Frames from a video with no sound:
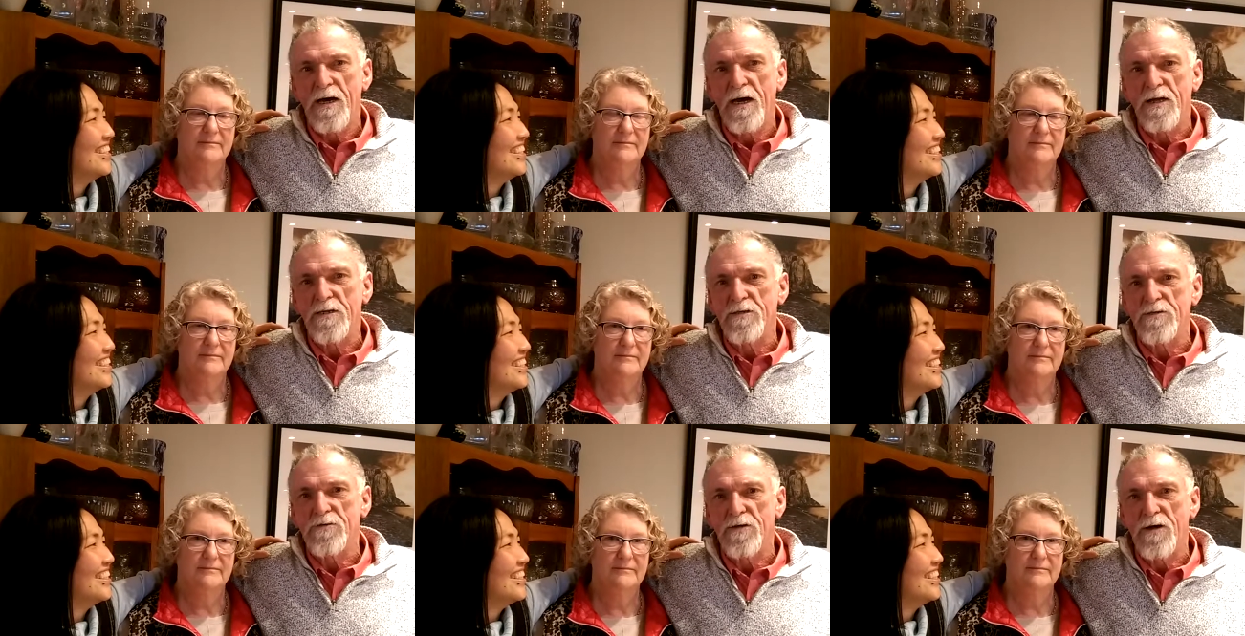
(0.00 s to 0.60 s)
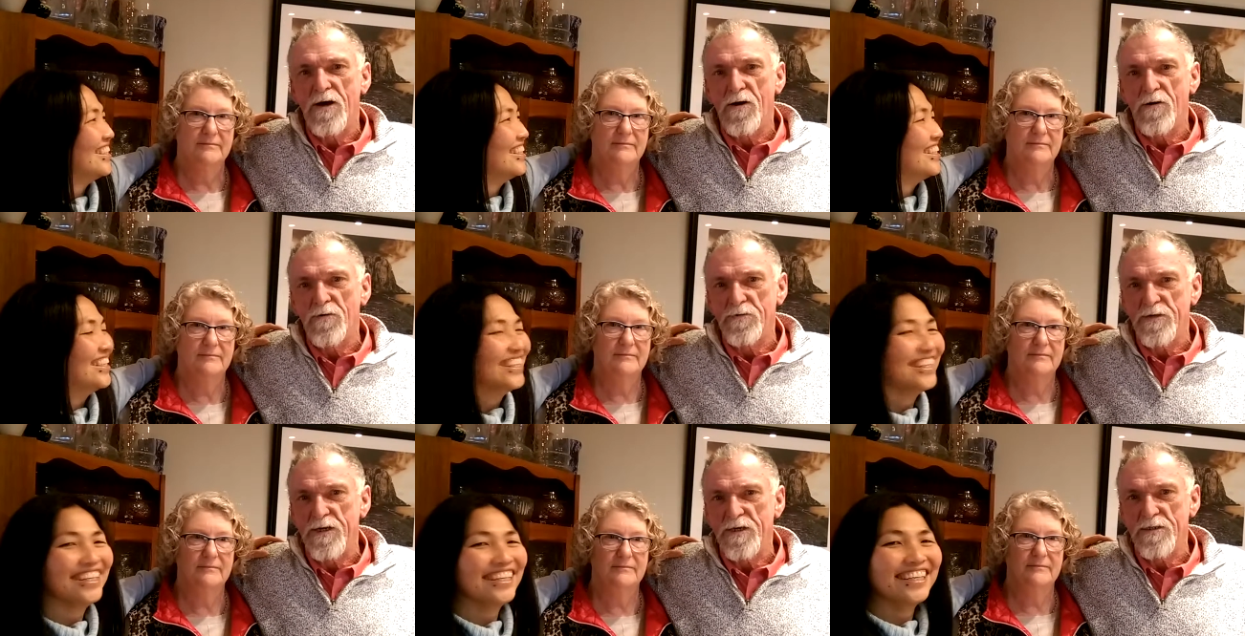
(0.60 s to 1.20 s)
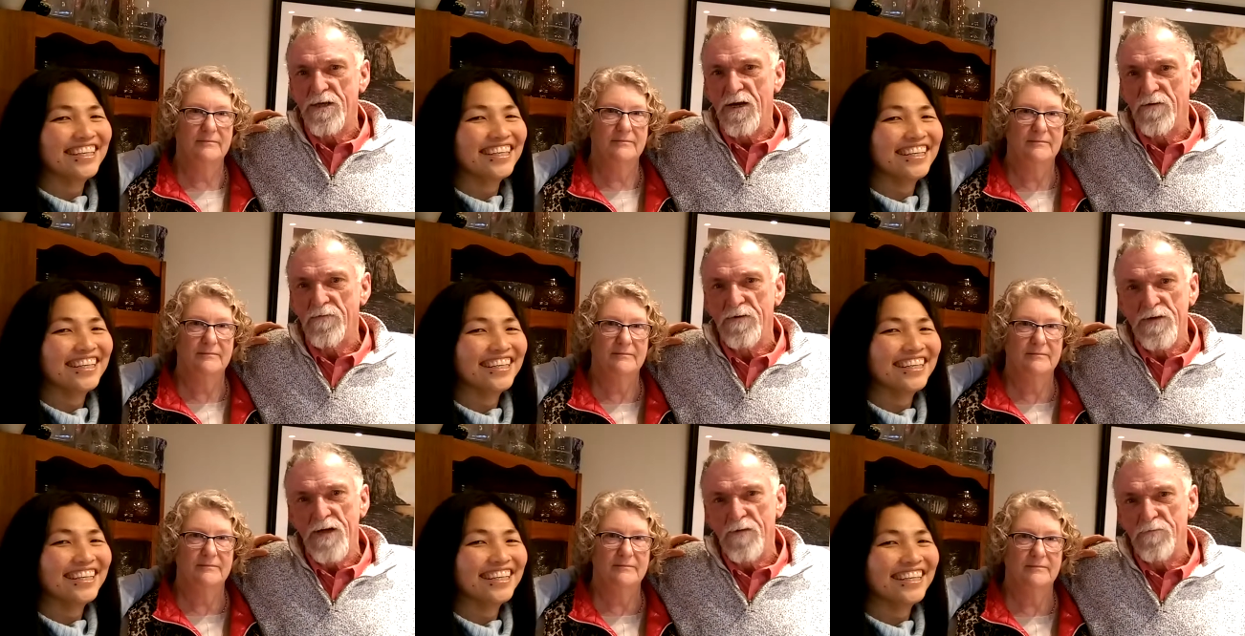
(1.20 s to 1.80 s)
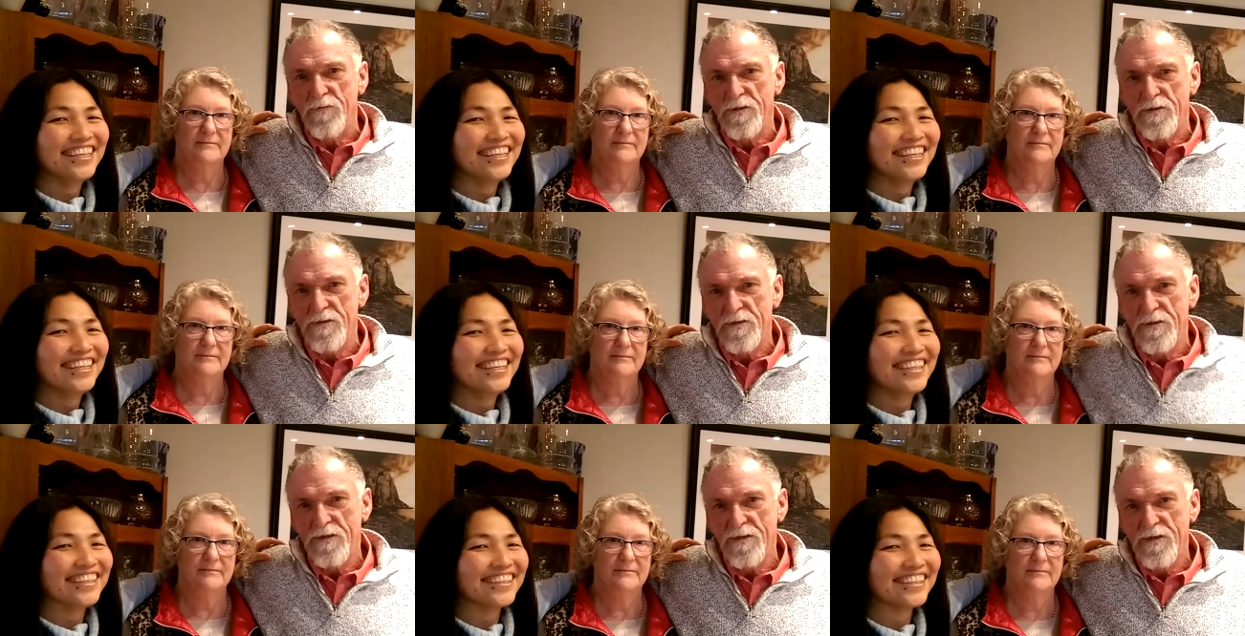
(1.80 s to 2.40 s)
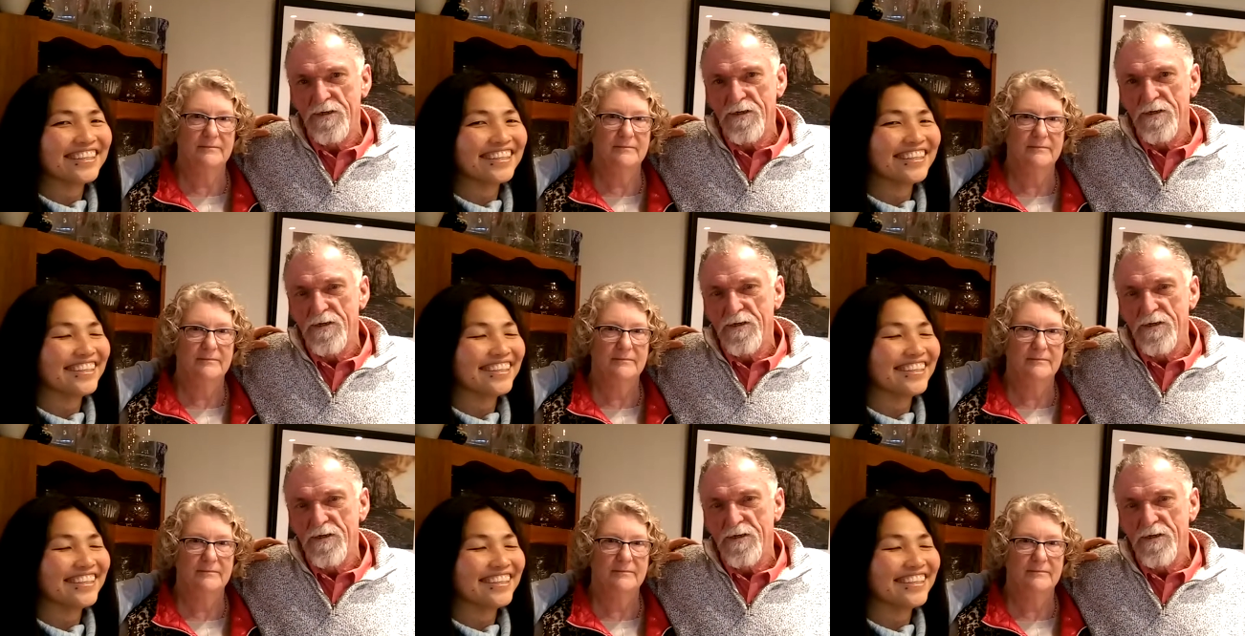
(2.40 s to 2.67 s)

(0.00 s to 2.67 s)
Speaker 1: until the whole thing's over and done with. Mm.